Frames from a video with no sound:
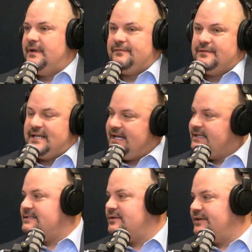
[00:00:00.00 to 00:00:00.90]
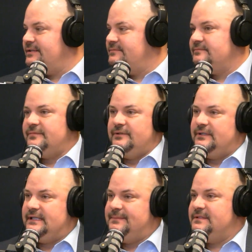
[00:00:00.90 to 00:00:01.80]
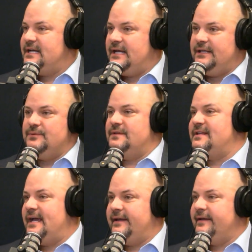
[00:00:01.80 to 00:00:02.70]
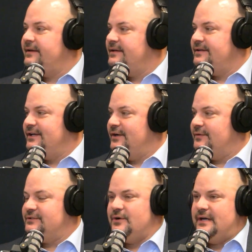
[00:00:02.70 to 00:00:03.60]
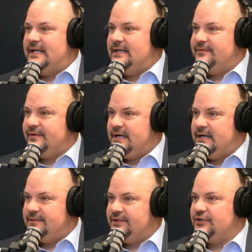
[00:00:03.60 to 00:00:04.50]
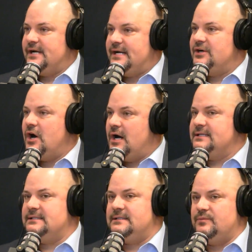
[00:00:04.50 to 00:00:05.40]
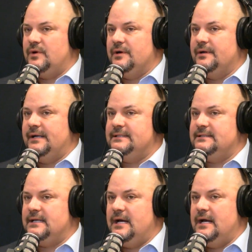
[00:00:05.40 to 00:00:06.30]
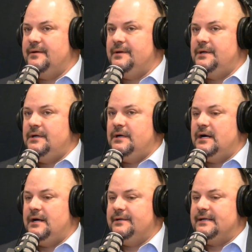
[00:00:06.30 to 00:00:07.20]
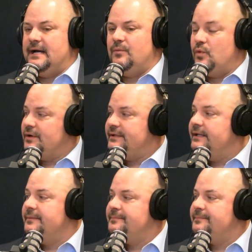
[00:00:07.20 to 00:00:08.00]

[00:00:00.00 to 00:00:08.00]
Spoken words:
If the tank is still good, keep the tank, use the tank. There's no need to create costs where it's not warranted.